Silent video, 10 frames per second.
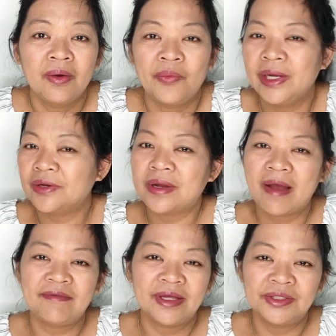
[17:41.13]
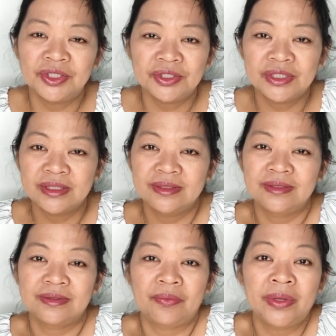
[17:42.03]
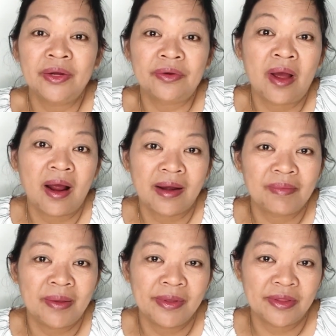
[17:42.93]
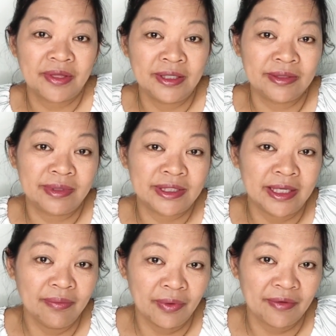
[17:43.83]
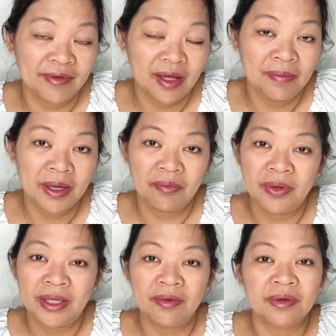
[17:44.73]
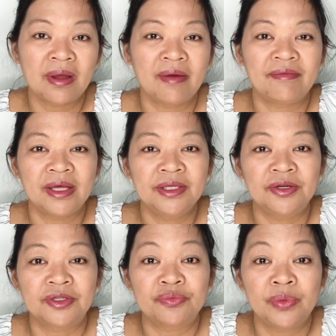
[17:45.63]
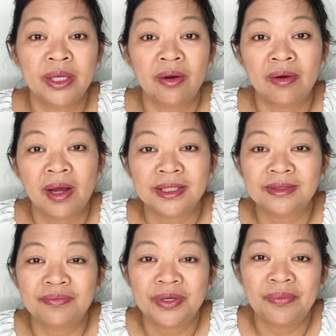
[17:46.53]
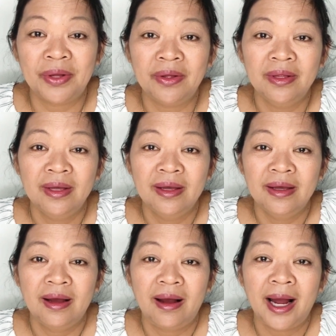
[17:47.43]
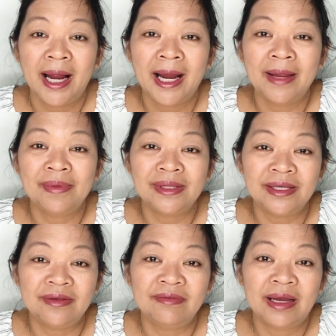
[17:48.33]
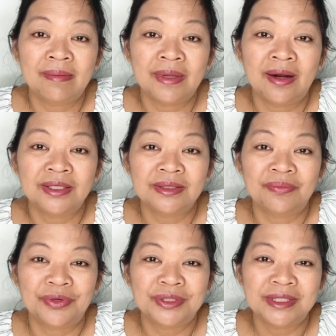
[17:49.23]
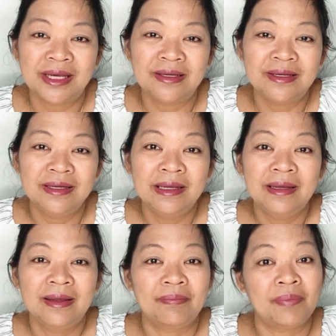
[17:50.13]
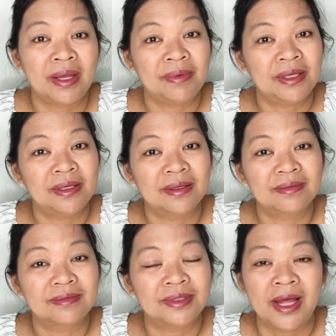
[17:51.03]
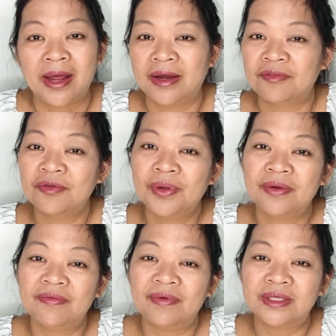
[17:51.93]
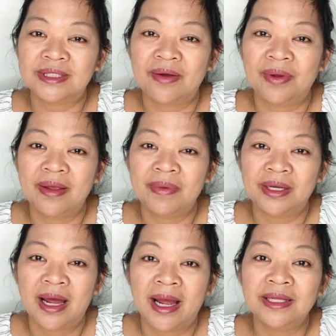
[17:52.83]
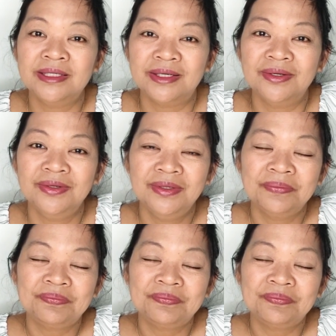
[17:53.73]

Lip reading: We are not failures. We are not. Maybe the things we did were a fail, but we are not failures. We are awesome people. I believe I'm an awesome person. Maybe not everyone feels that way, but I do.